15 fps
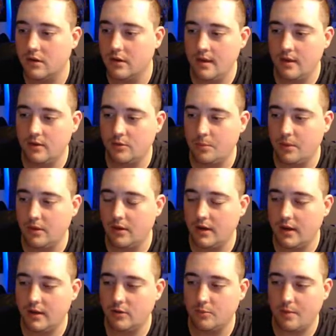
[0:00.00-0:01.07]
His
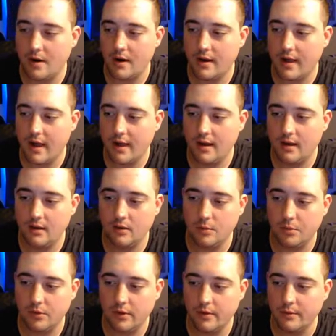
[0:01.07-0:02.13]
ability is Barricade,
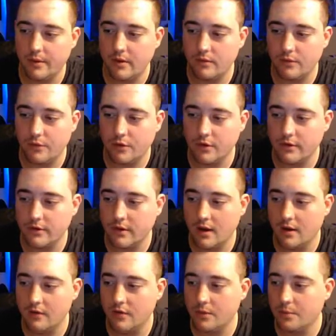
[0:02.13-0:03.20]
deploy reinforced
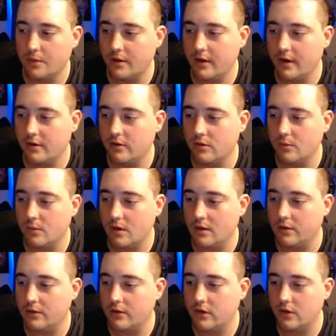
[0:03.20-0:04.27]
cover protection while
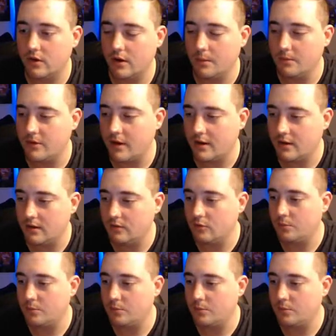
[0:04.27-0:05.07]
securing objectives.